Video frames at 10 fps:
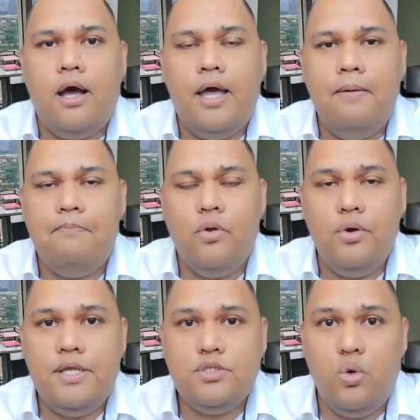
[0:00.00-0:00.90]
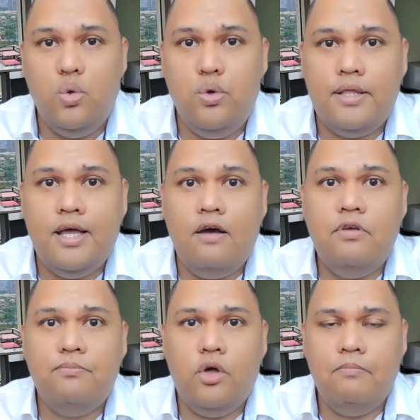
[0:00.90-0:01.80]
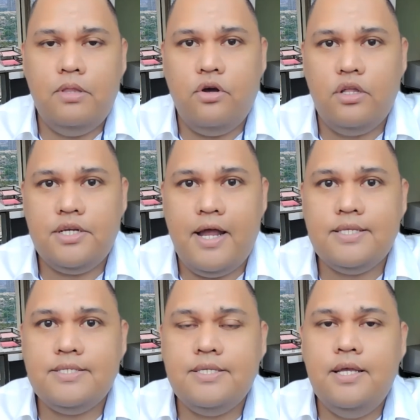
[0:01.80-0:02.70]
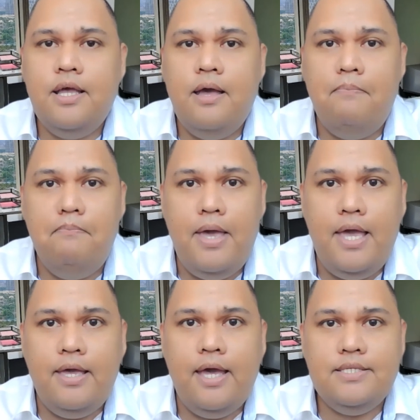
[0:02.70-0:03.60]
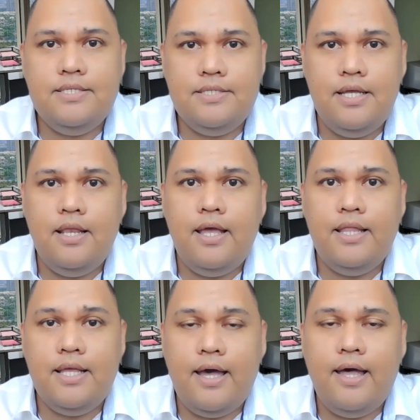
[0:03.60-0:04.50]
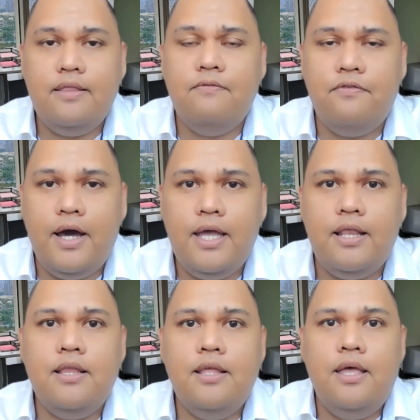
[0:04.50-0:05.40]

uh, employees who do not have employment contracts may and still and can file